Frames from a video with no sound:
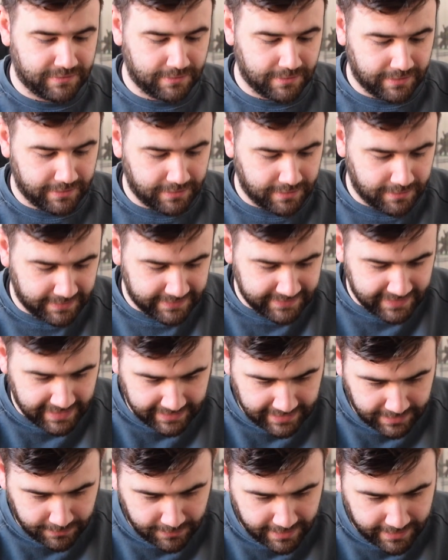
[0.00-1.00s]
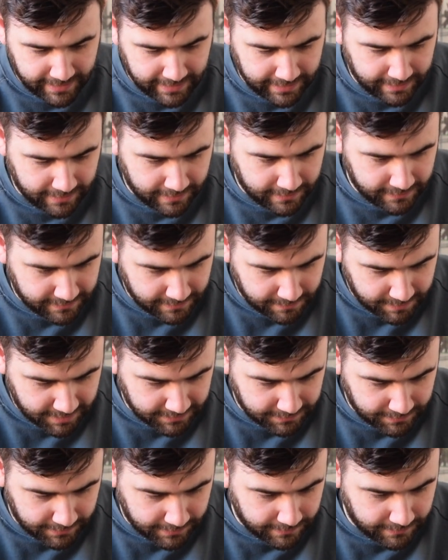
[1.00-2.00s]
So I know exactly where they go. So I might
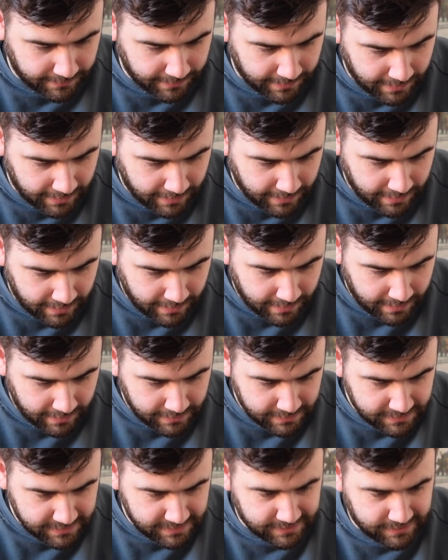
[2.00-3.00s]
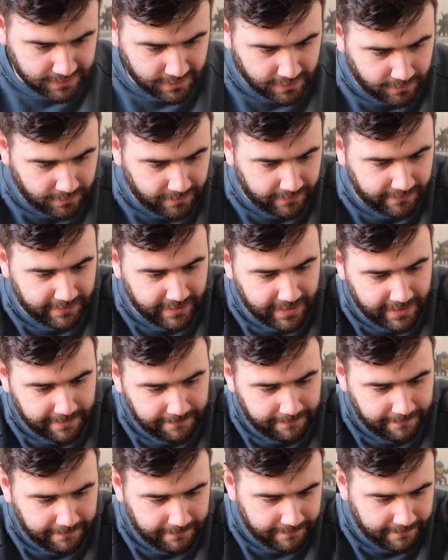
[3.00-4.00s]
as well start with
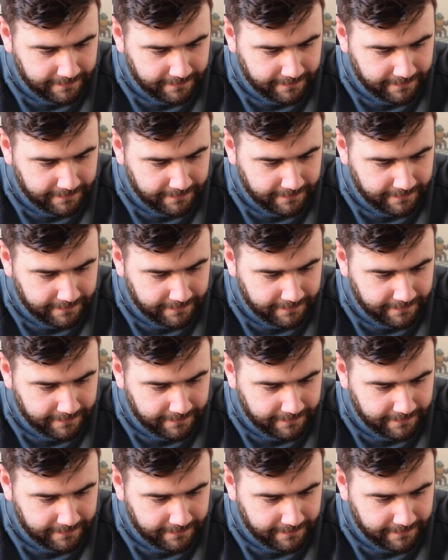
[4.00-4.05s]
them.